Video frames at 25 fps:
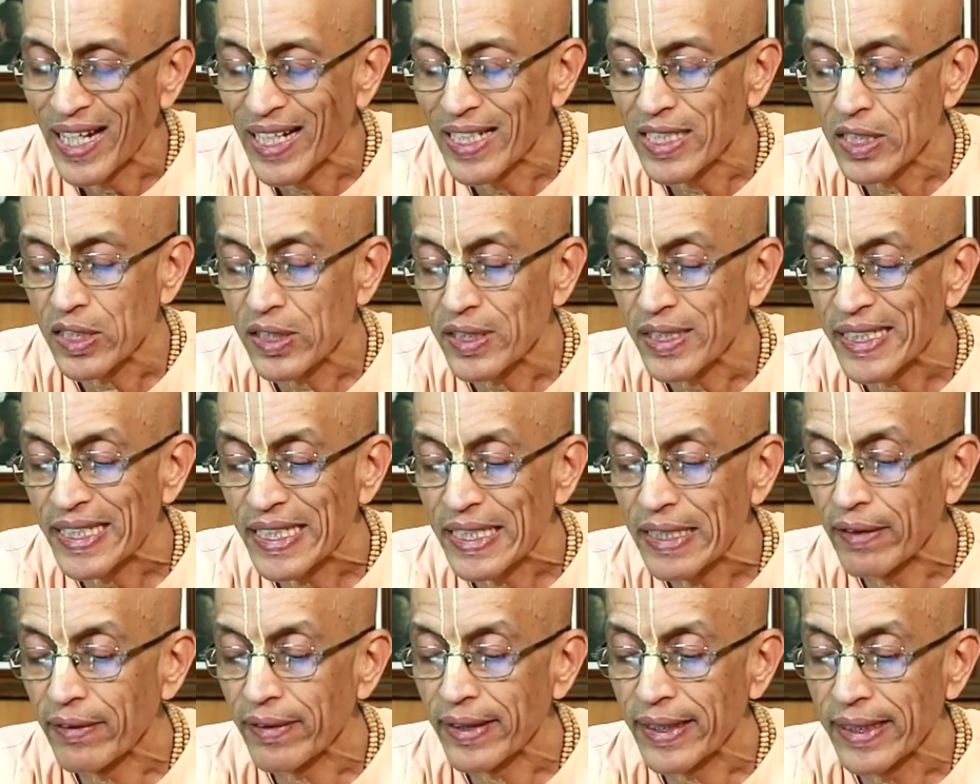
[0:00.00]
nice
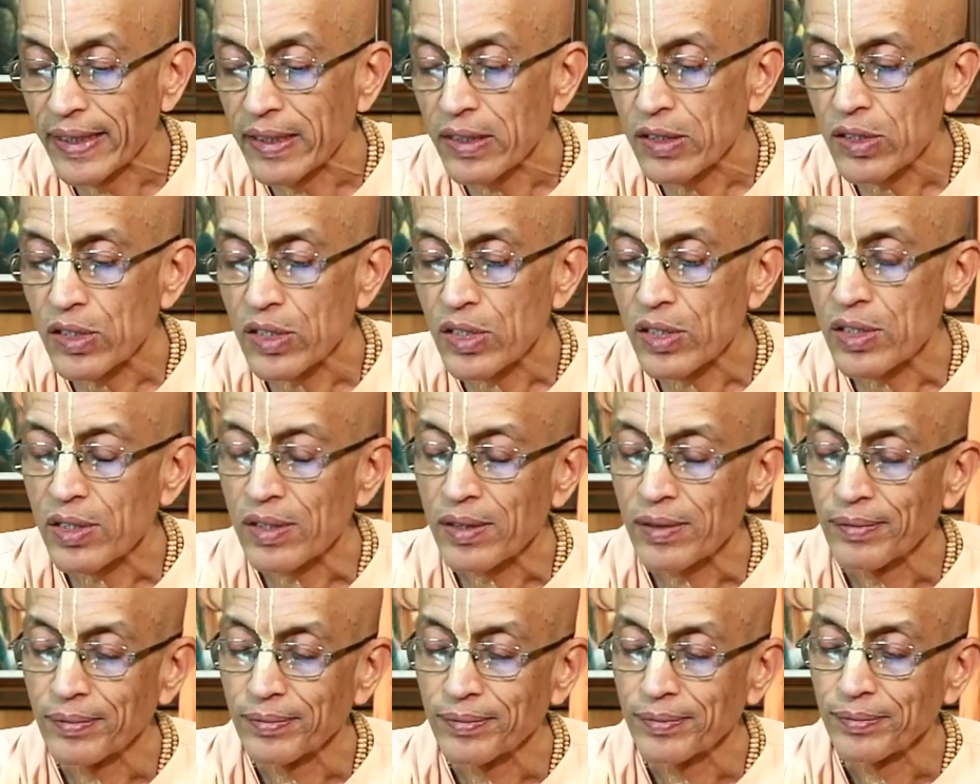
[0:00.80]
earrings,
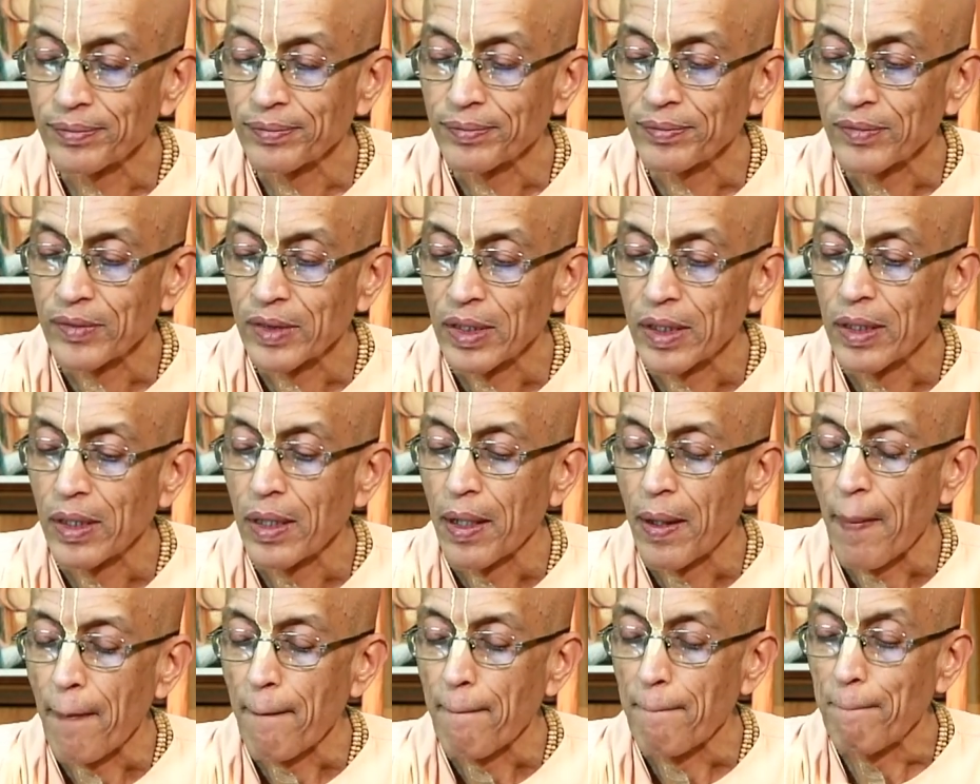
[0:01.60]

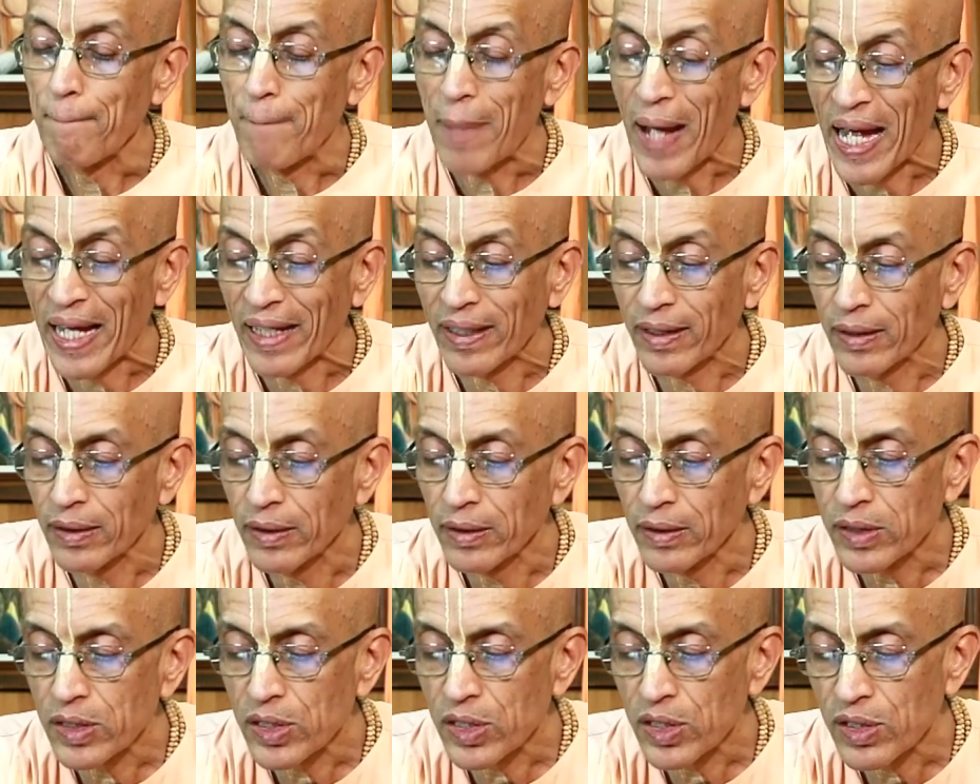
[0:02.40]

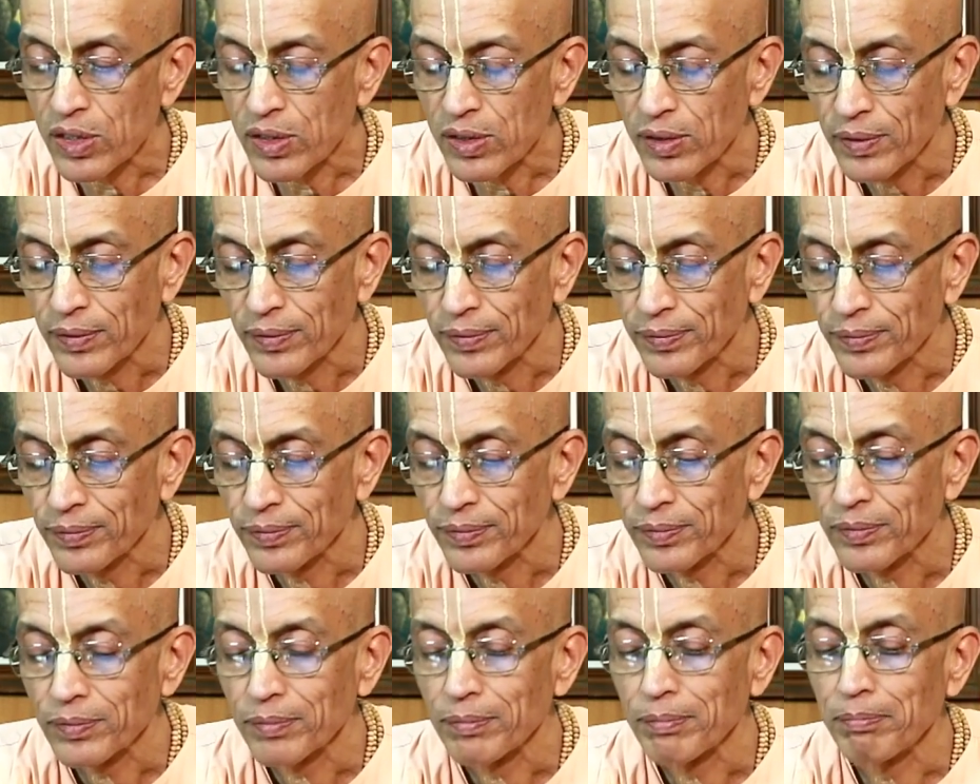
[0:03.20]
bangles,
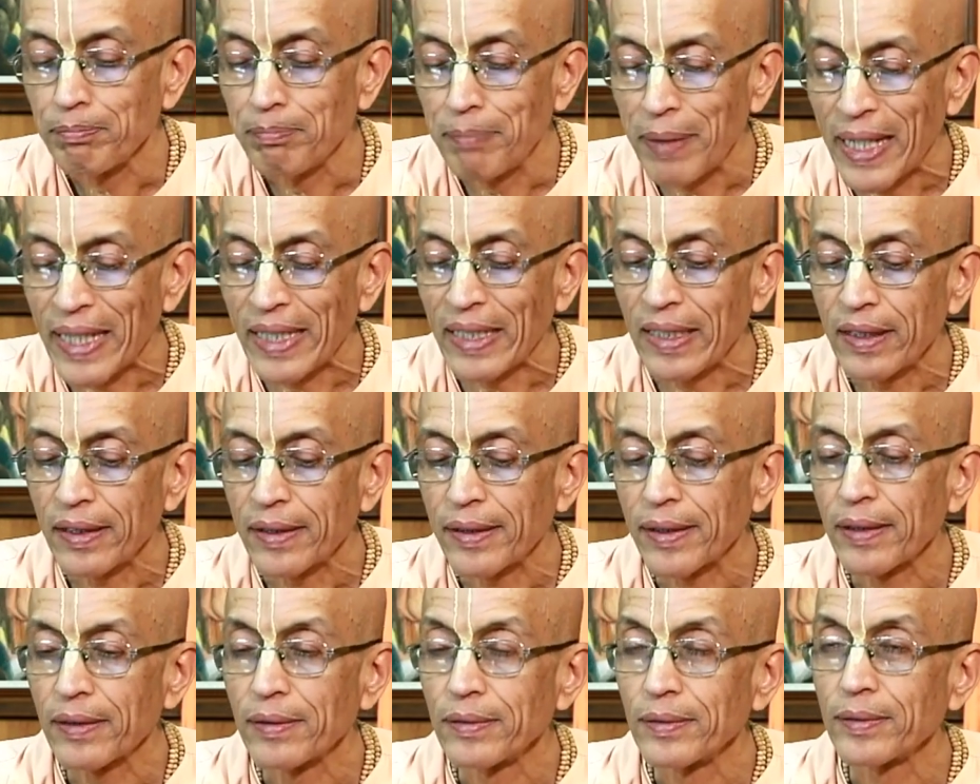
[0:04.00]

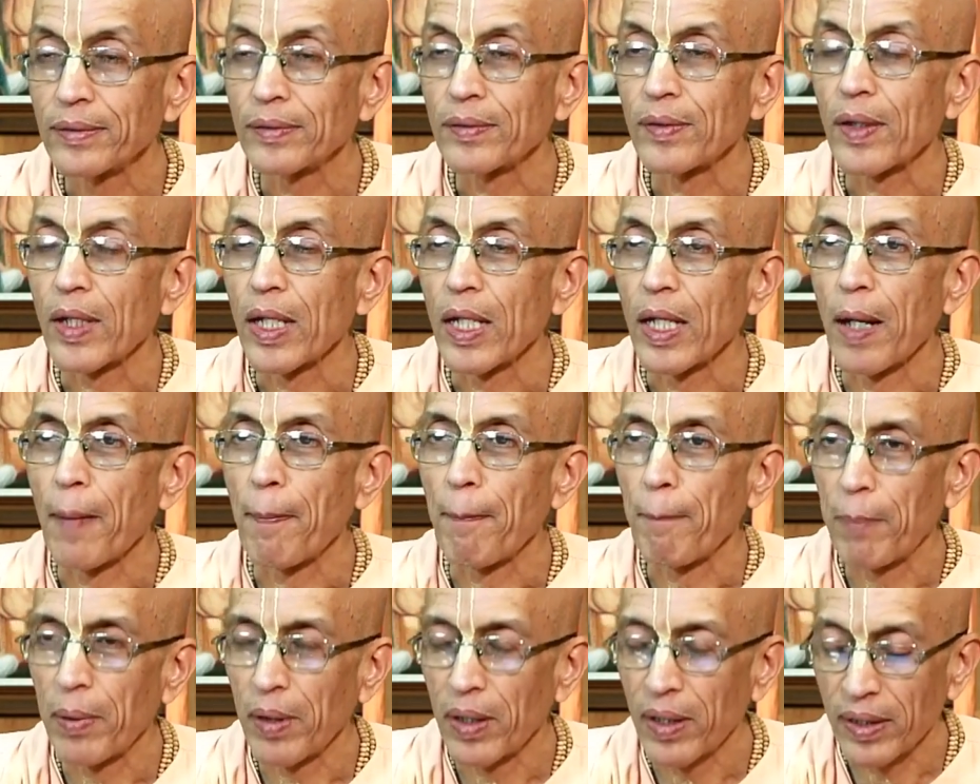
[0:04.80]
belt,
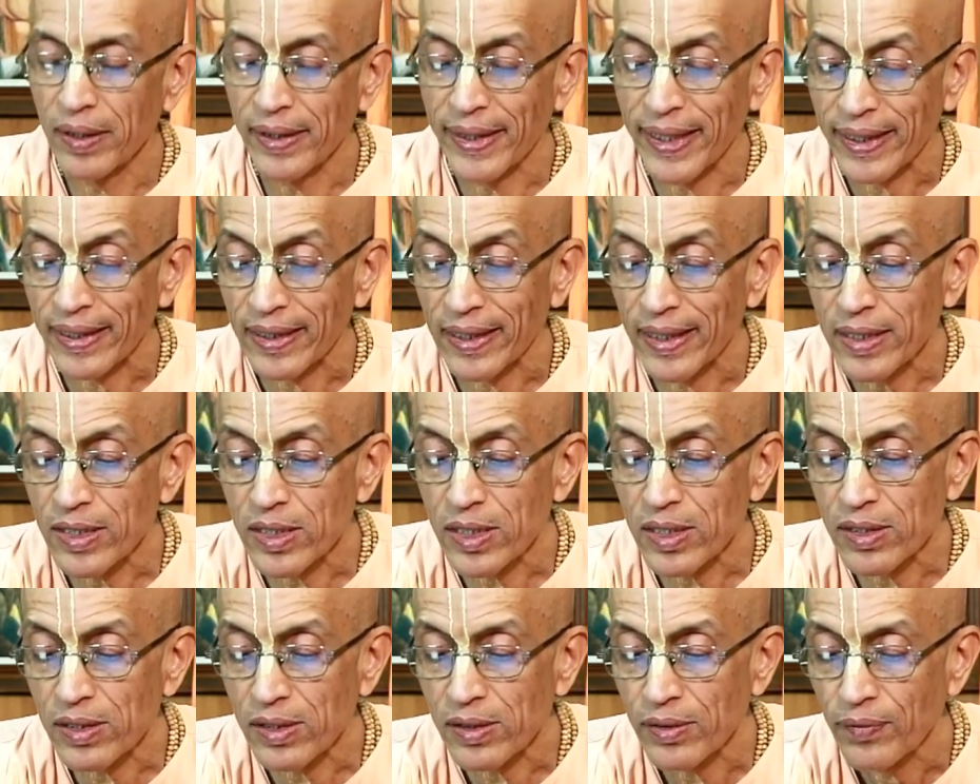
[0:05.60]
a pearl
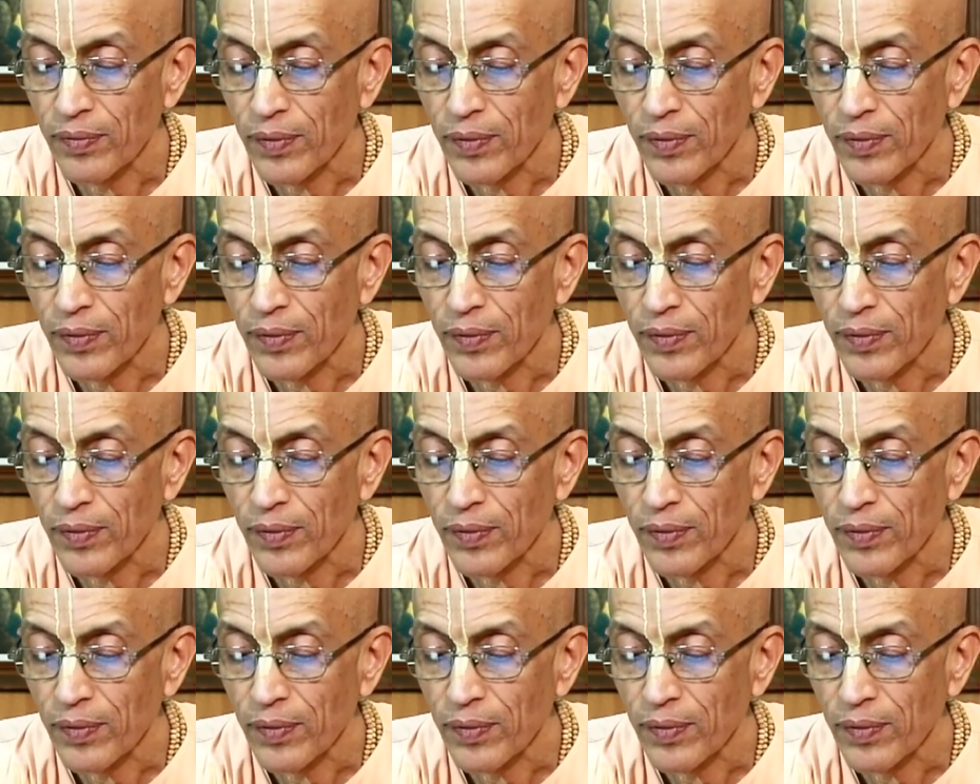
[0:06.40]
necklace,